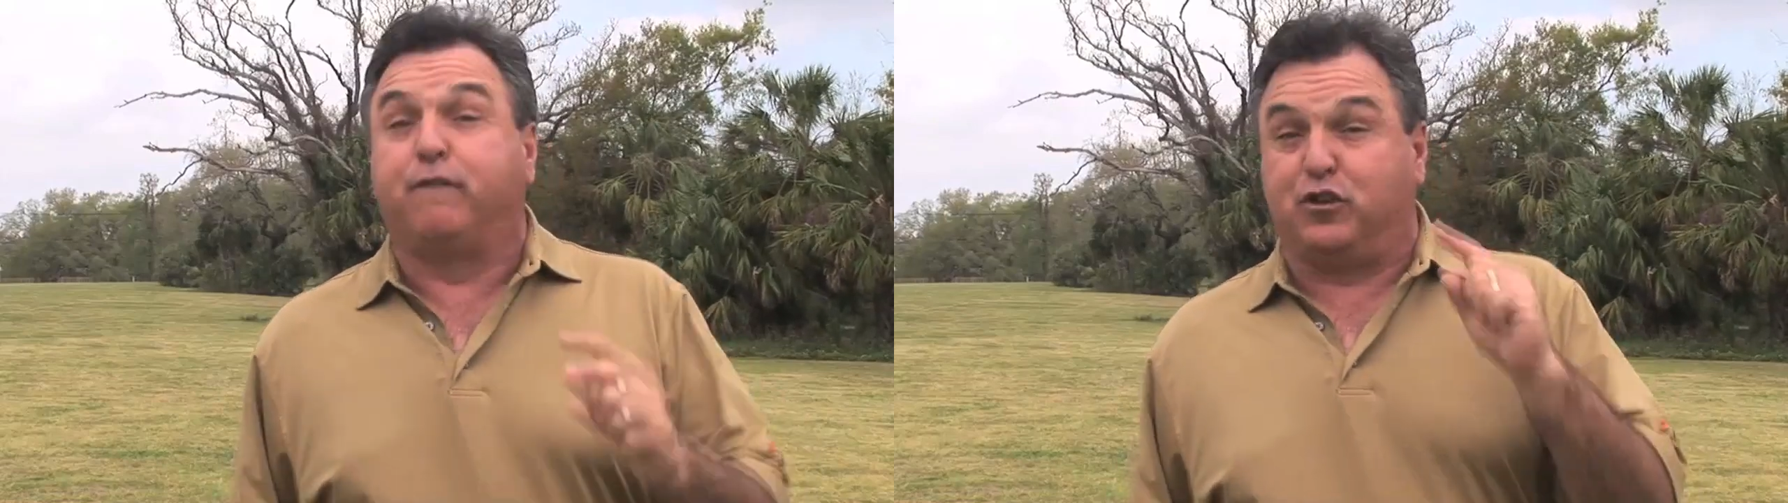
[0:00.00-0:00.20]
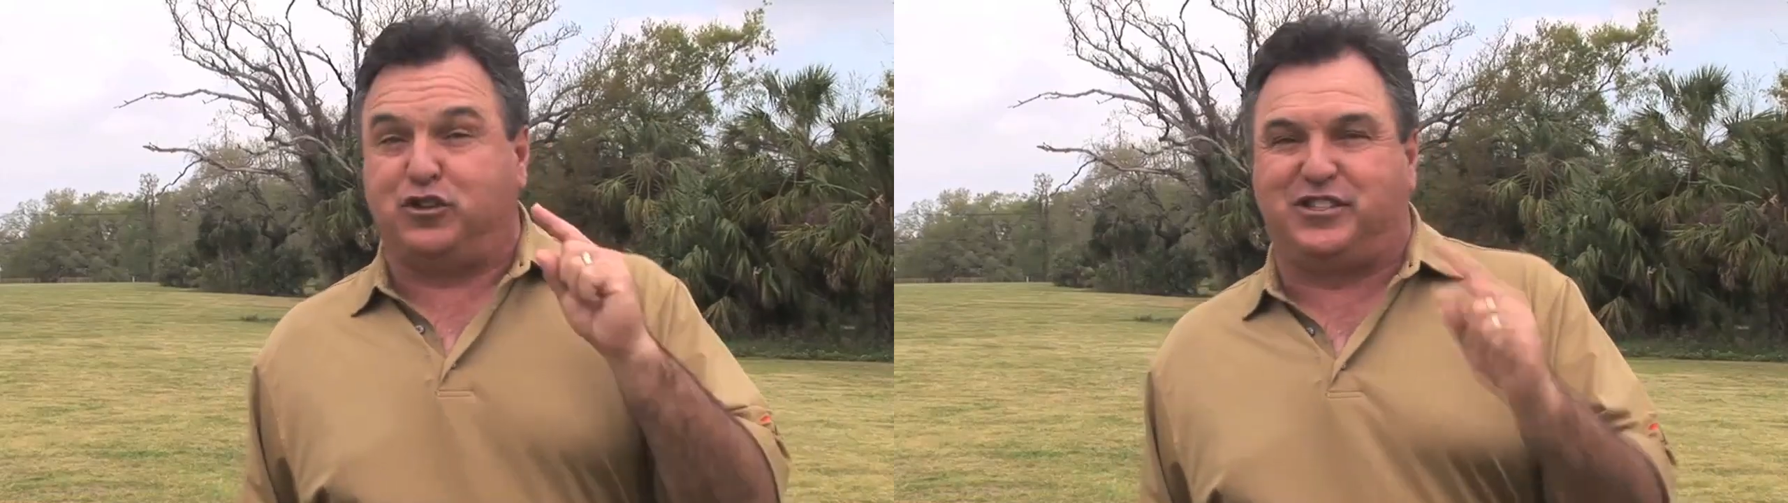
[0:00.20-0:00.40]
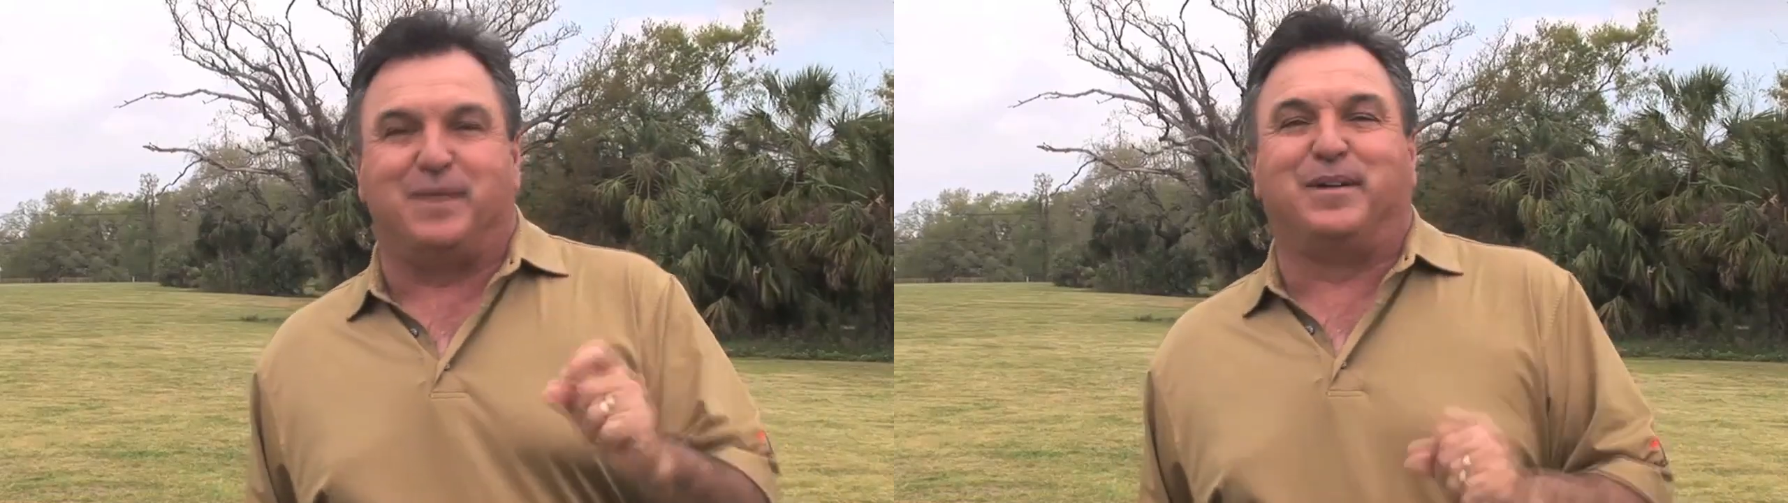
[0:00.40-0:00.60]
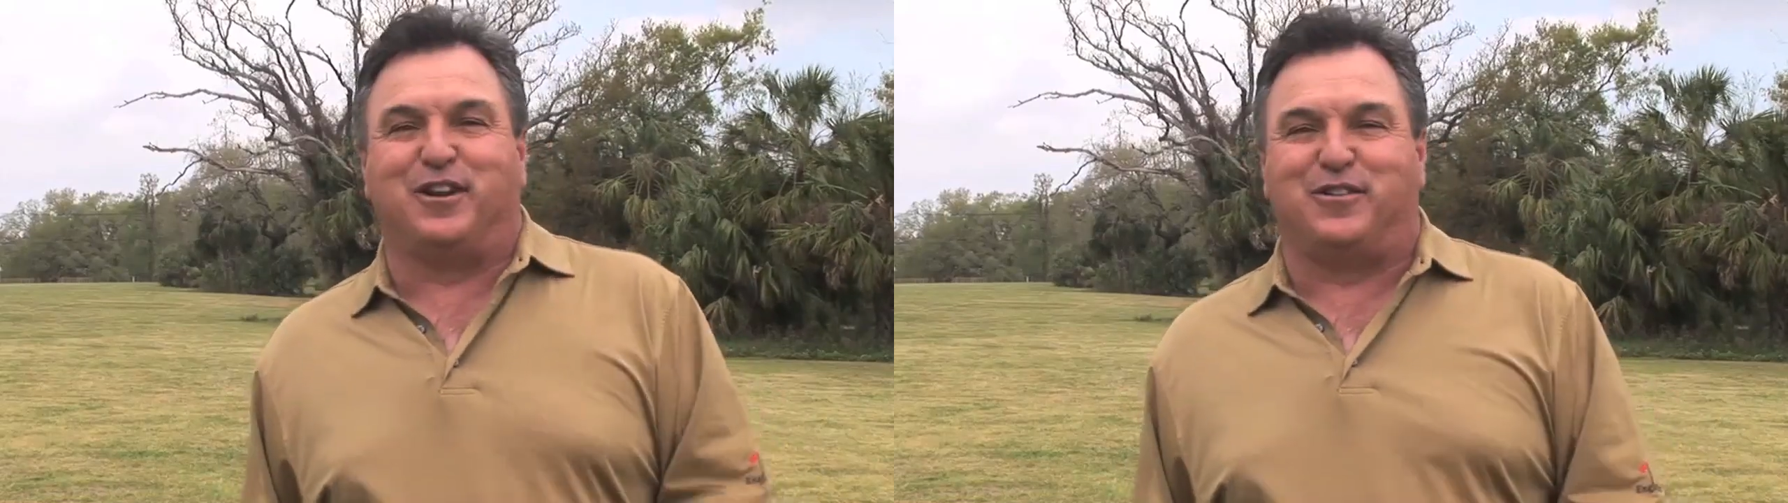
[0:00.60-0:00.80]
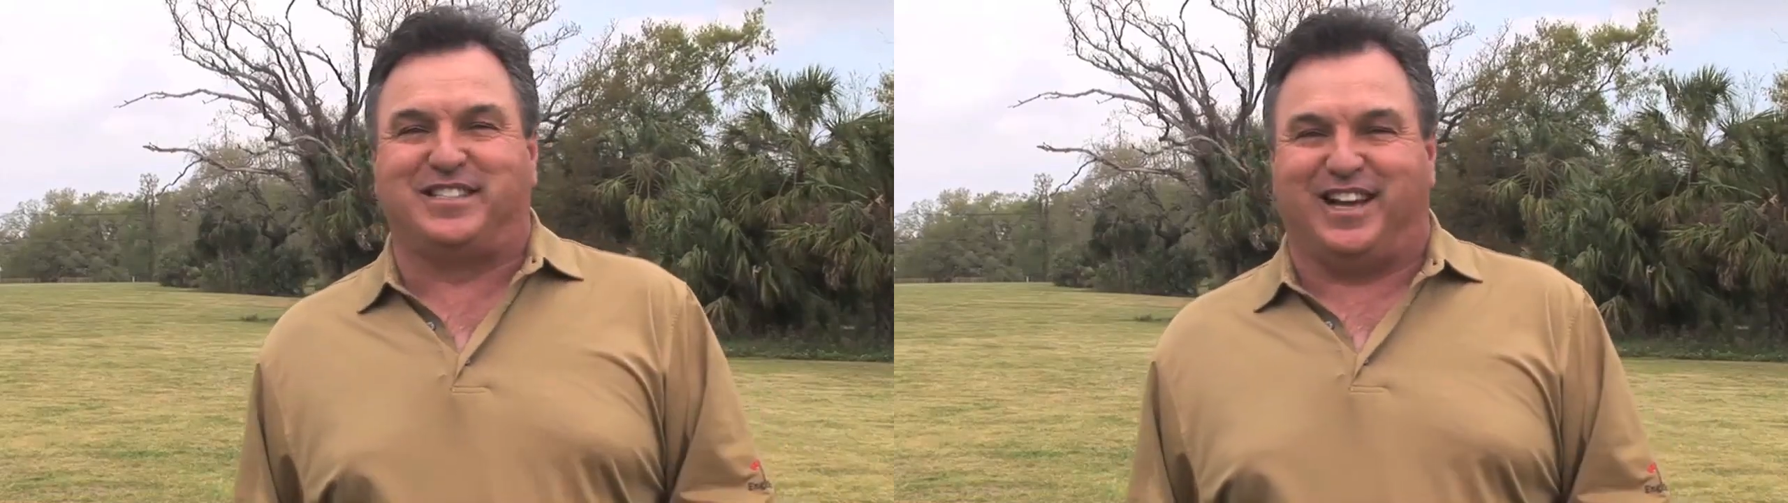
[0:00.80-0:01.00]
for
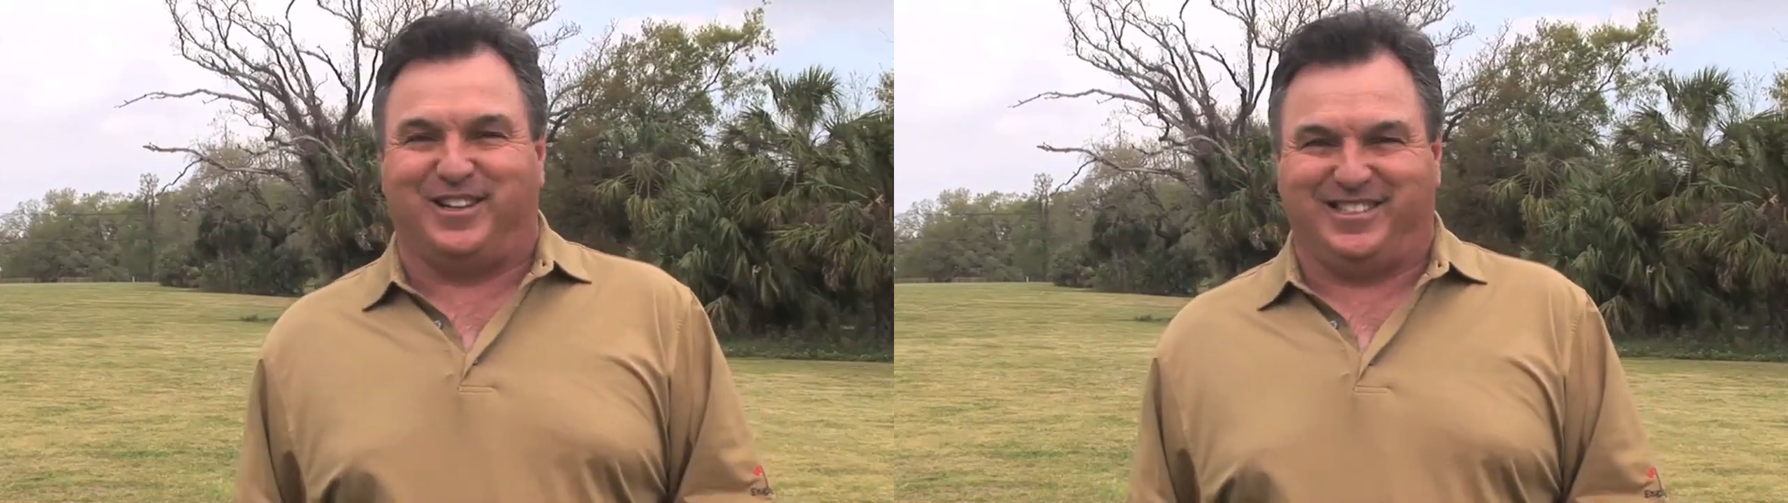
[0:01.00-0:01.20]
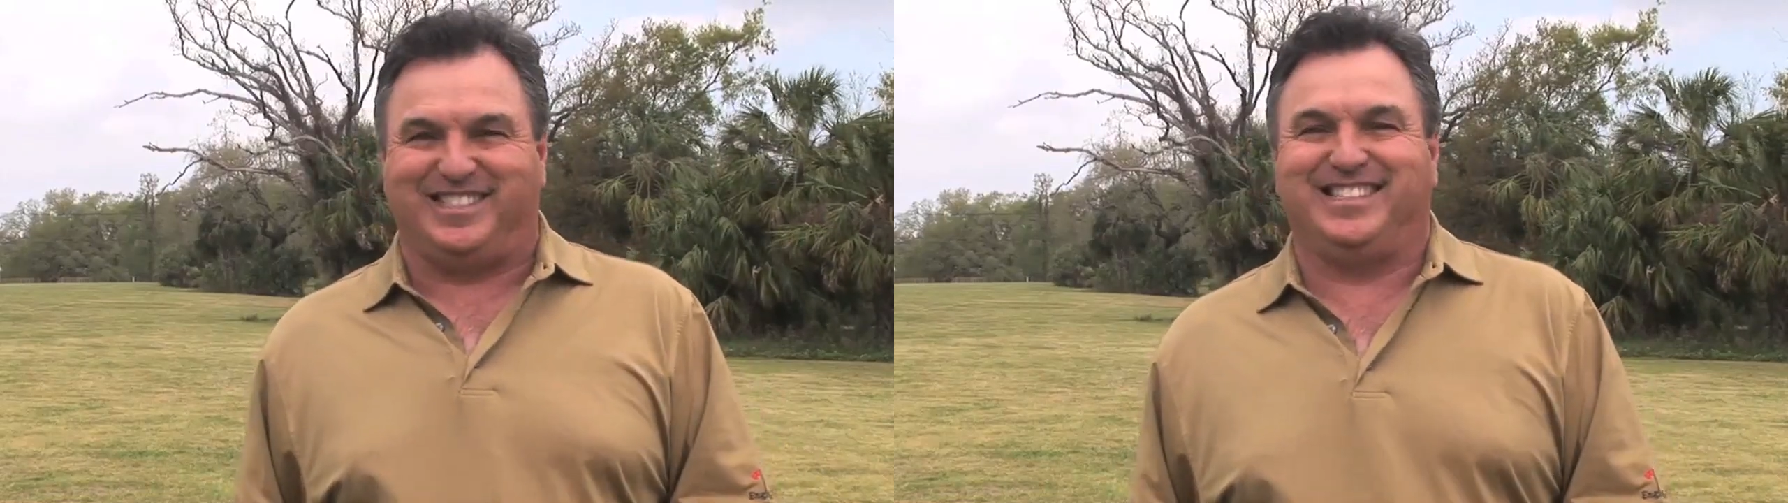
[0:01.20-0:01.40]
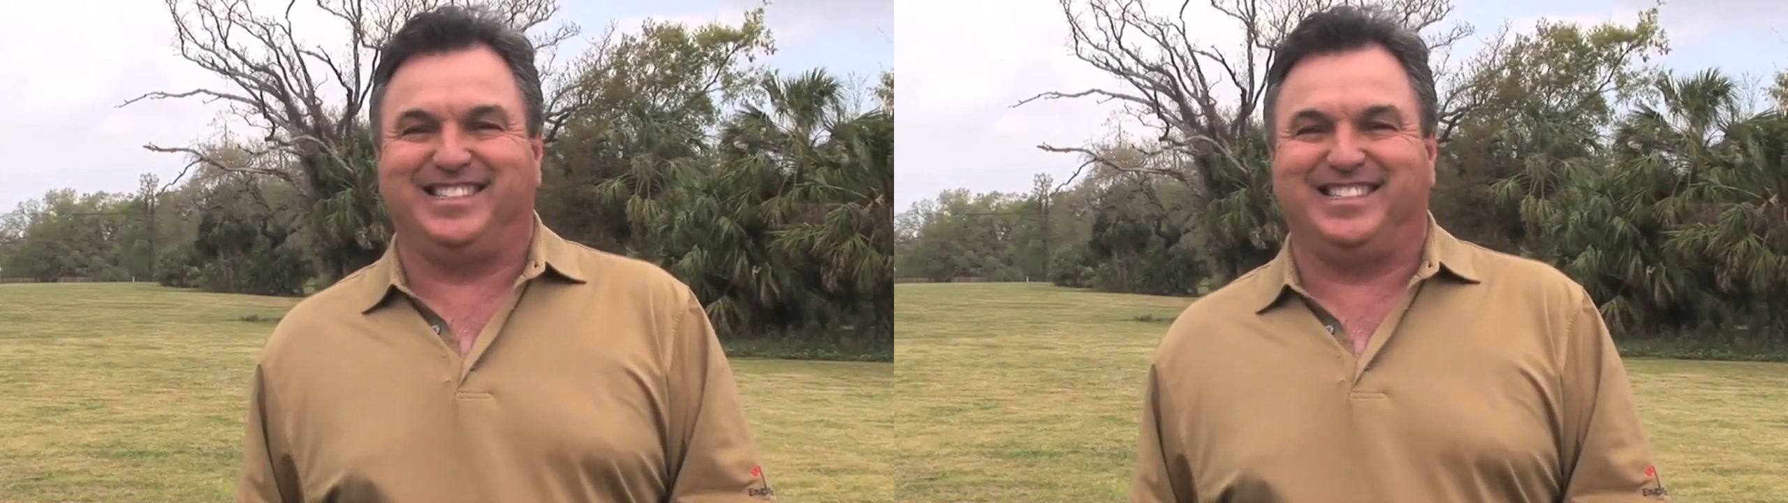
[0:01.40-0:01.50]
similar results.